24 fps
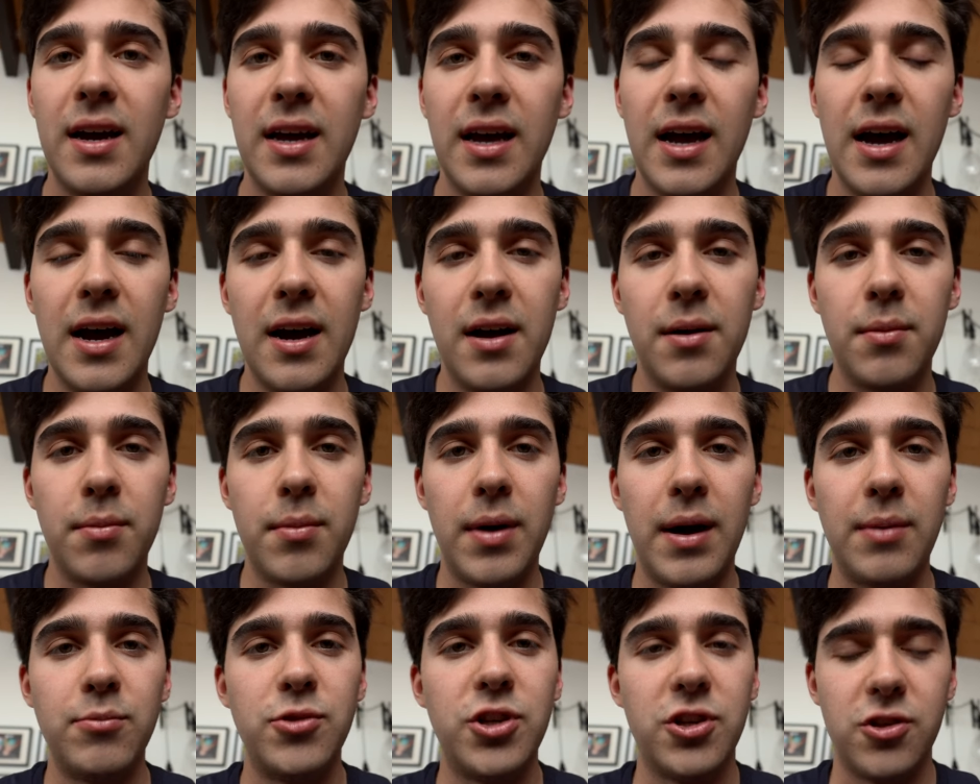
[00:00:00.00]
Um,
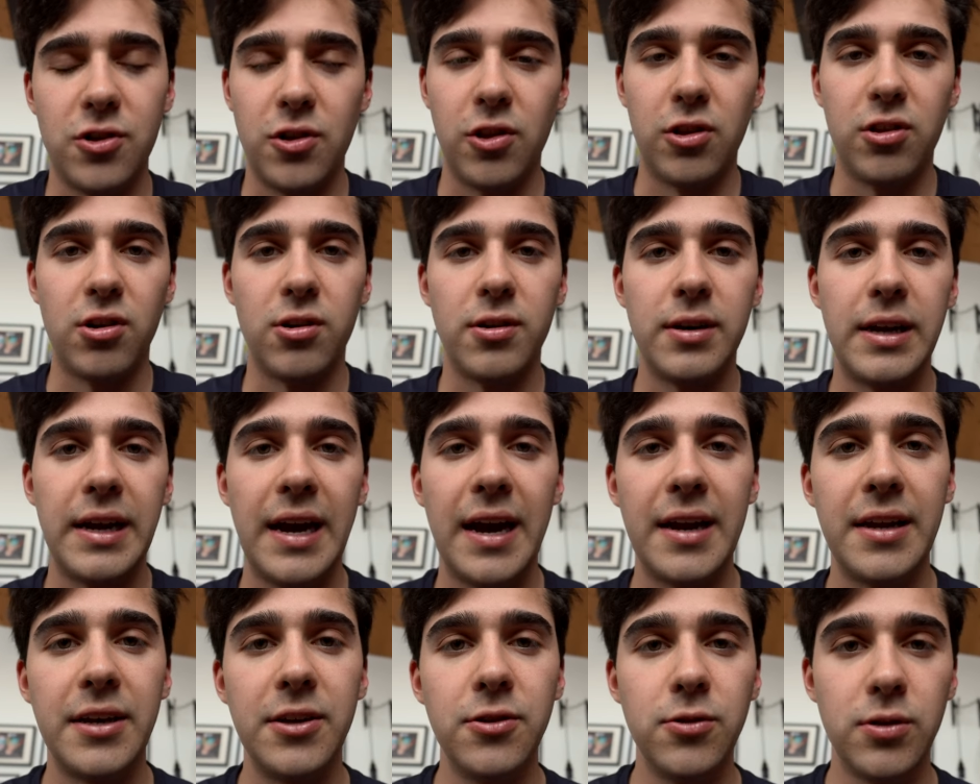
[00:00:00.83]
I'm just learning
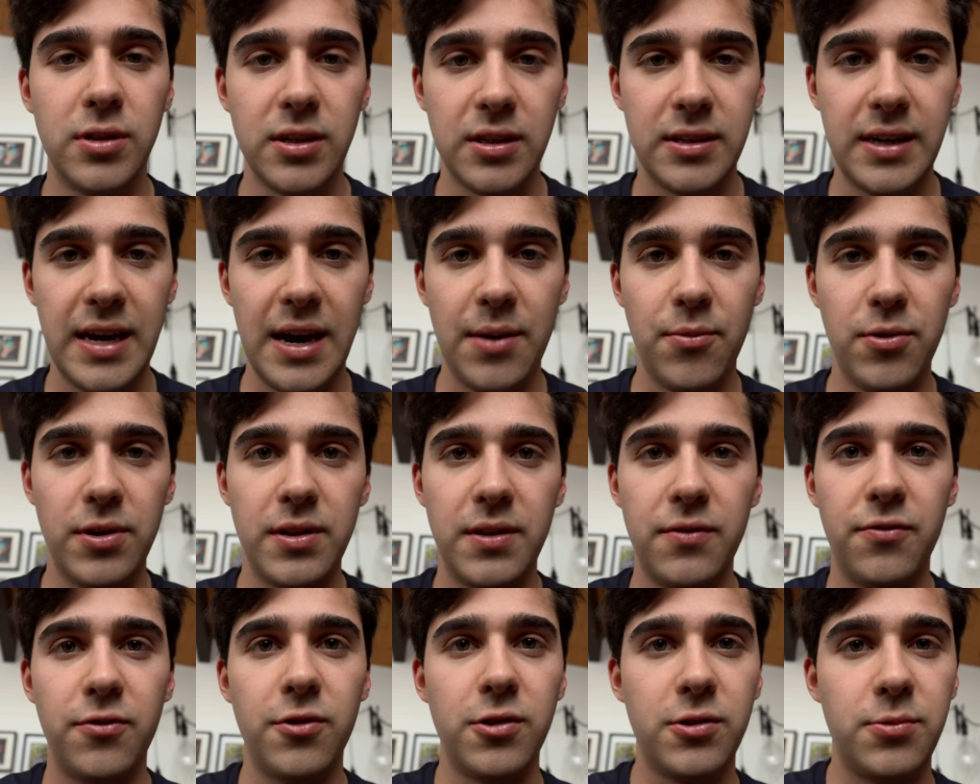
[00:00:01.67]
how to use this camera in
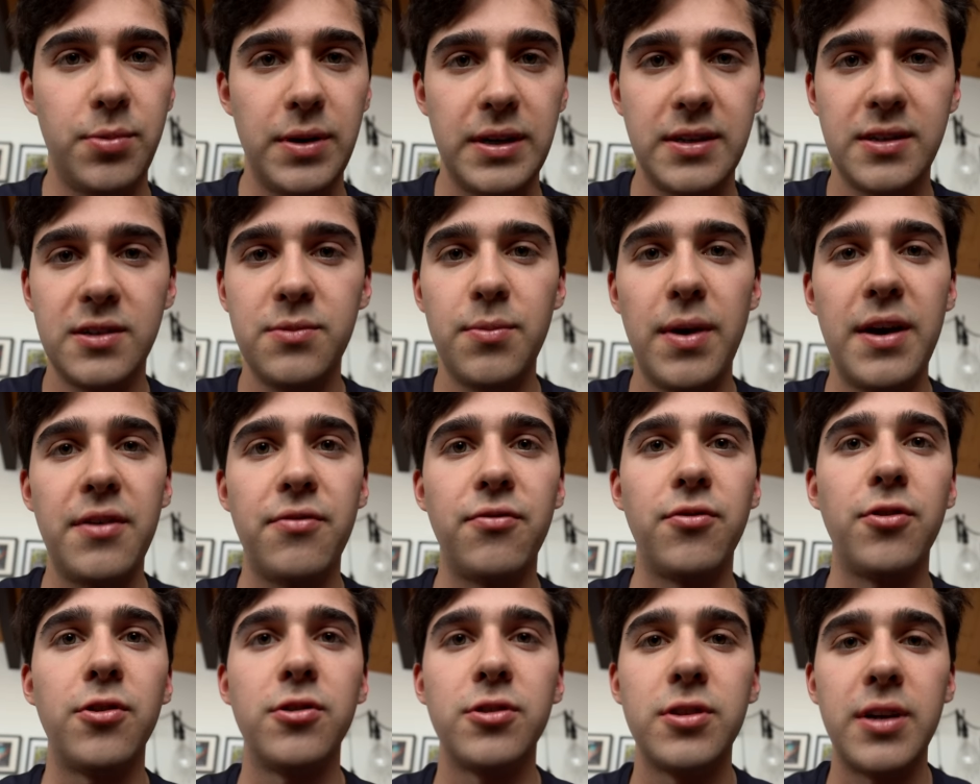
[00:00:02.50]
the first place. This is my
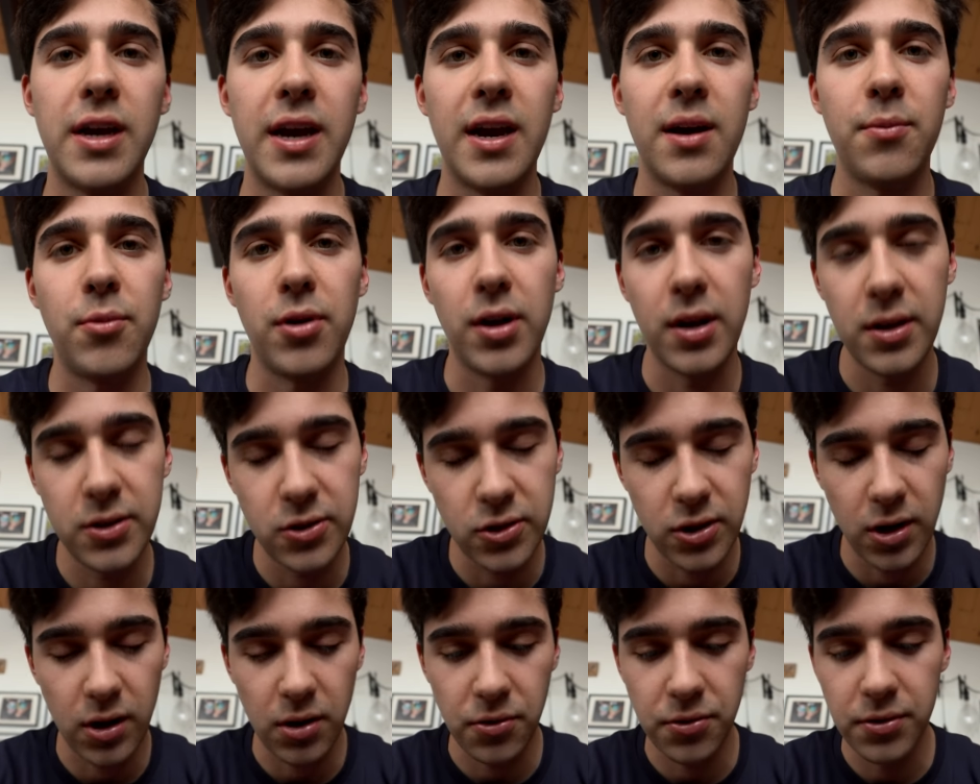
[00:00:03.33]
first camera,
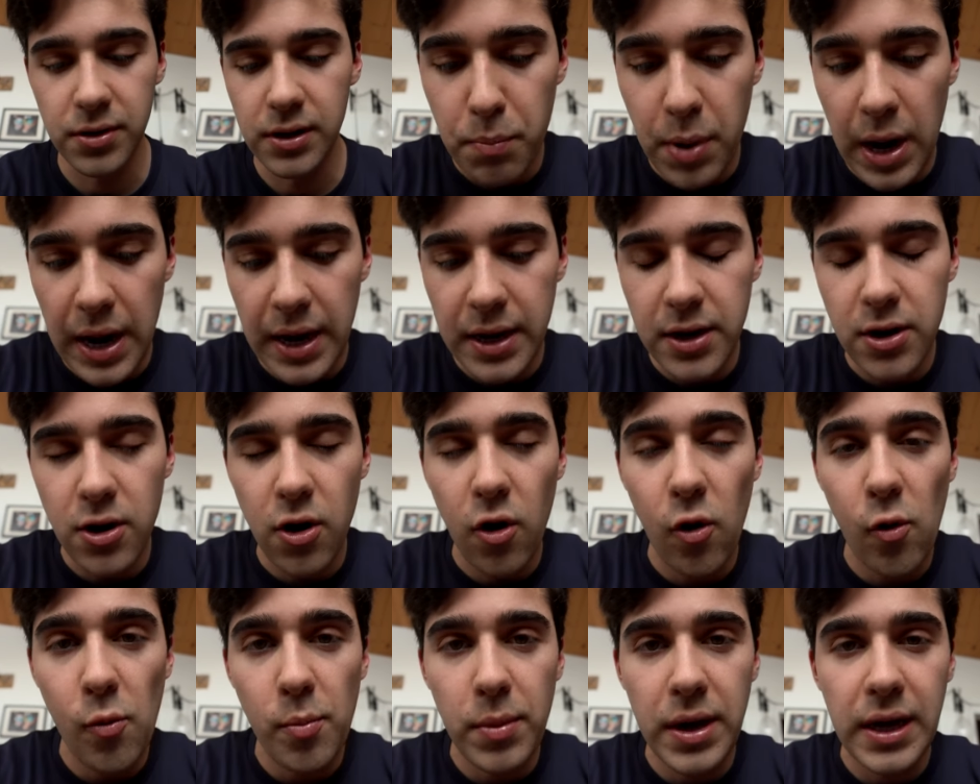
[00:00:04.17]
so by
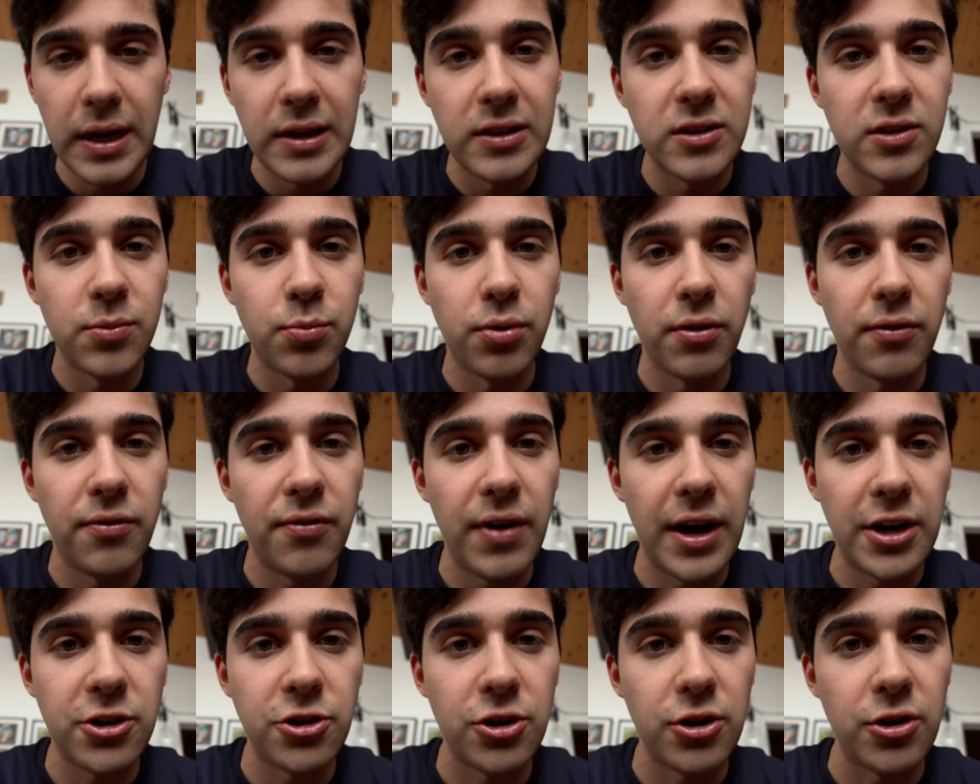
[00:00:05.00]
no means a
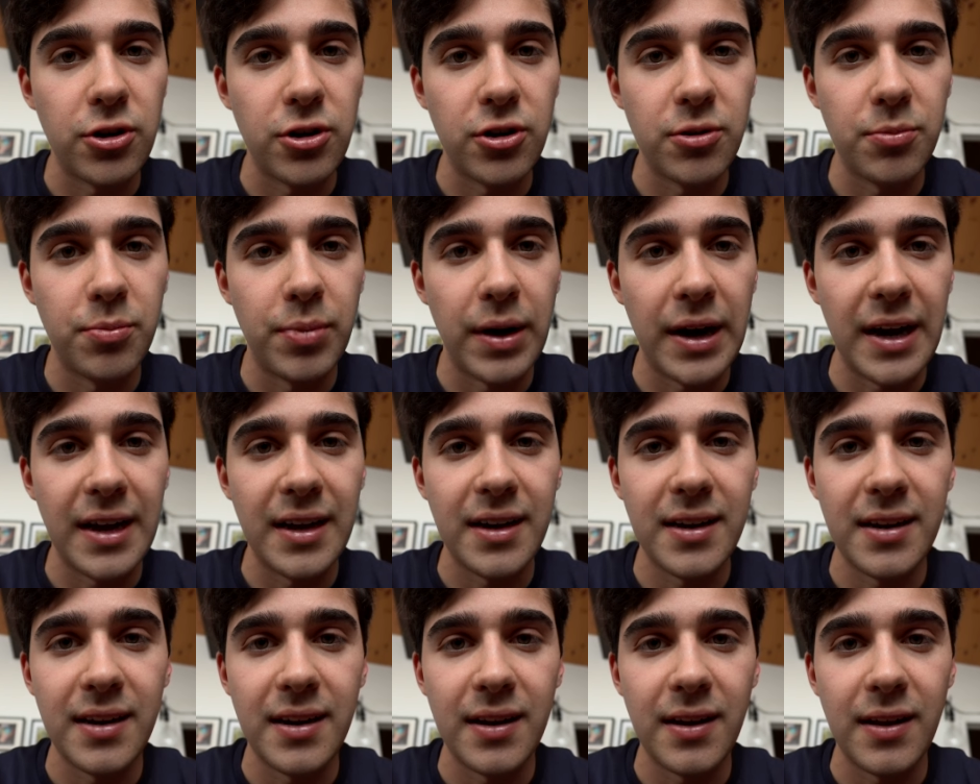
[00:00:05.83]
professional,
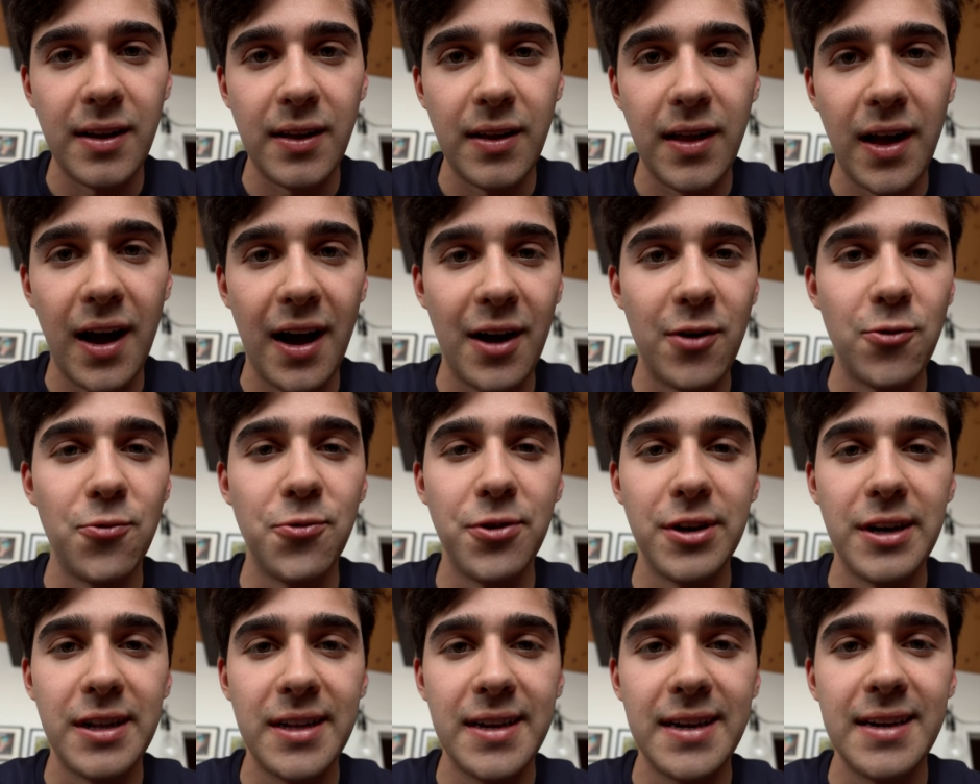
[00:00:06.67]
but I
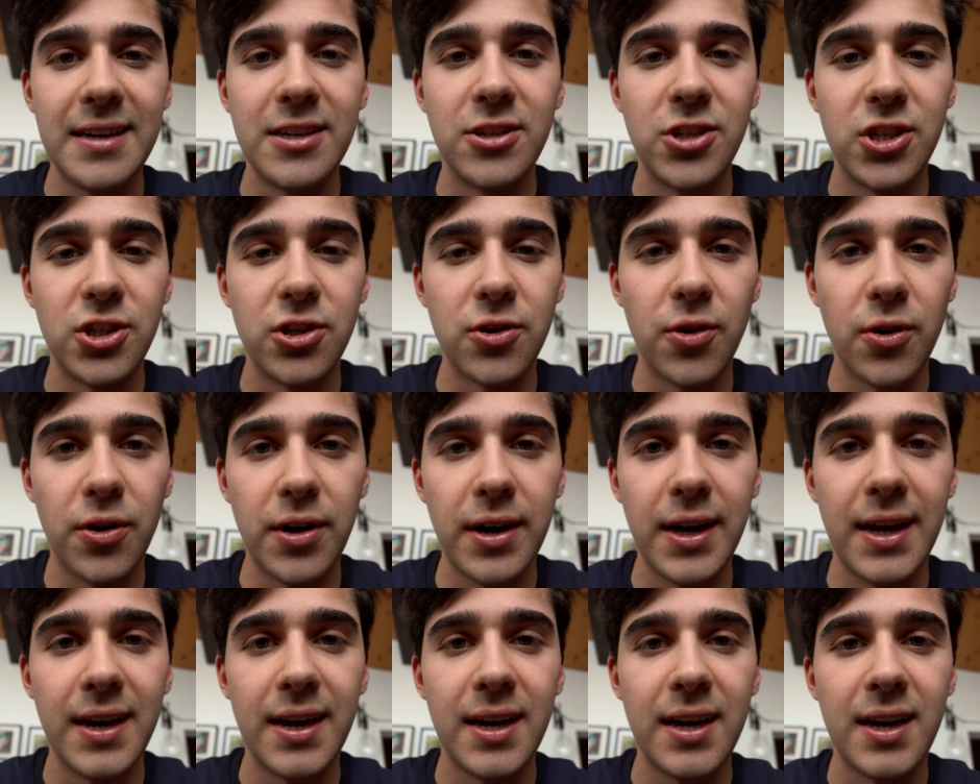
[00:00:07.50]
really
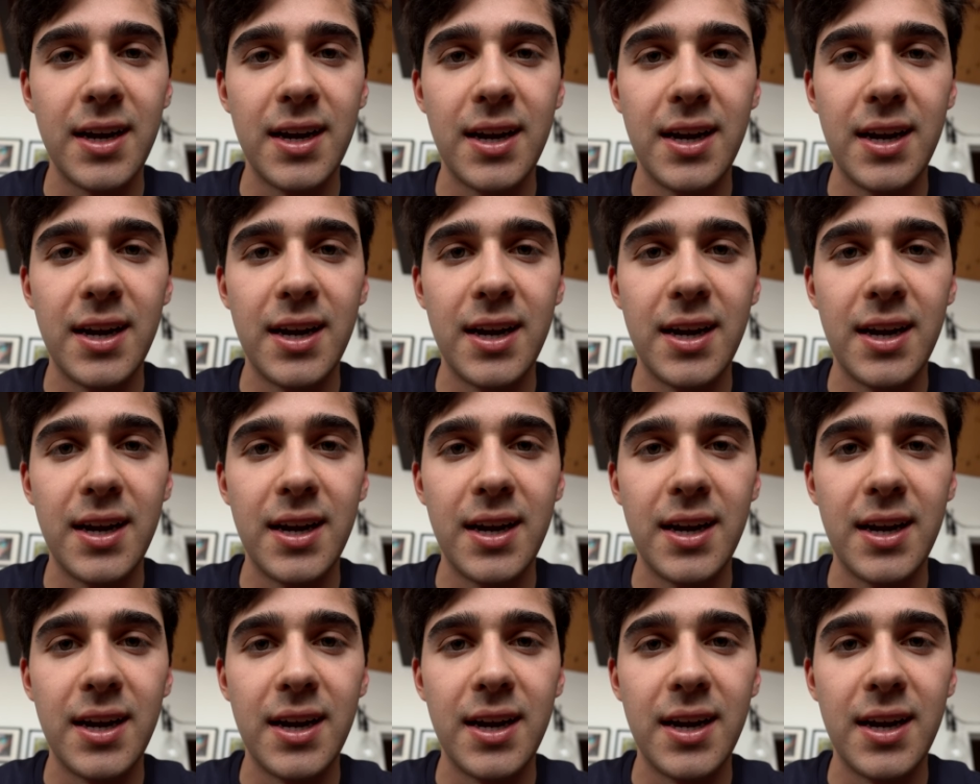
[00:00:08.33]
enjoy